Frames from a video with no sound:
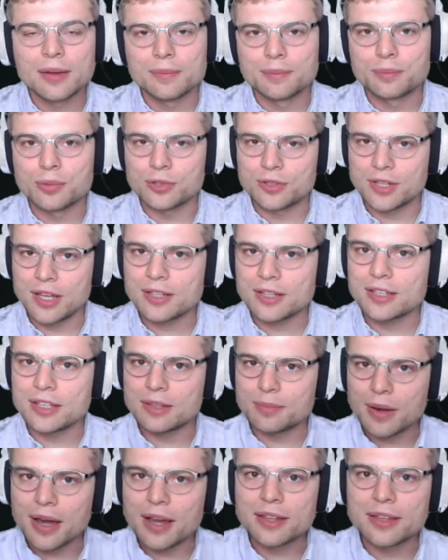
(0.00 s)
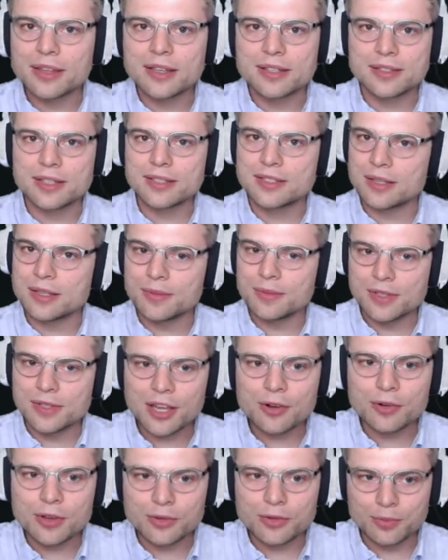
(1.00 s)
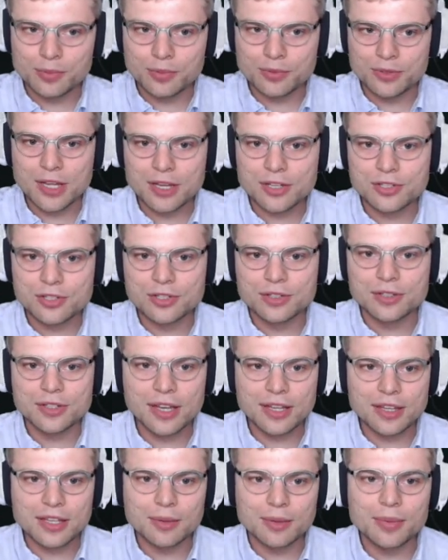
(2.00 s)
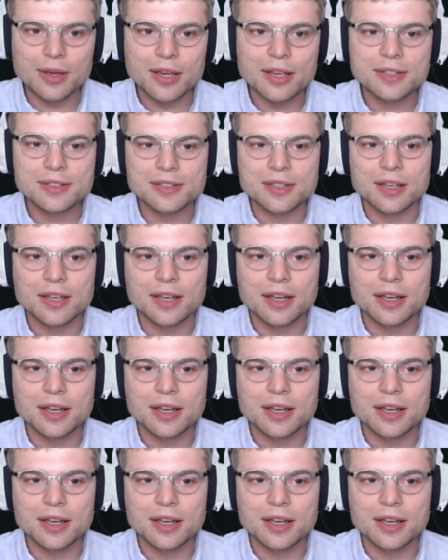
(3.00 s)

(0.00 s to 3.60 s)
protected by the system integrity protection database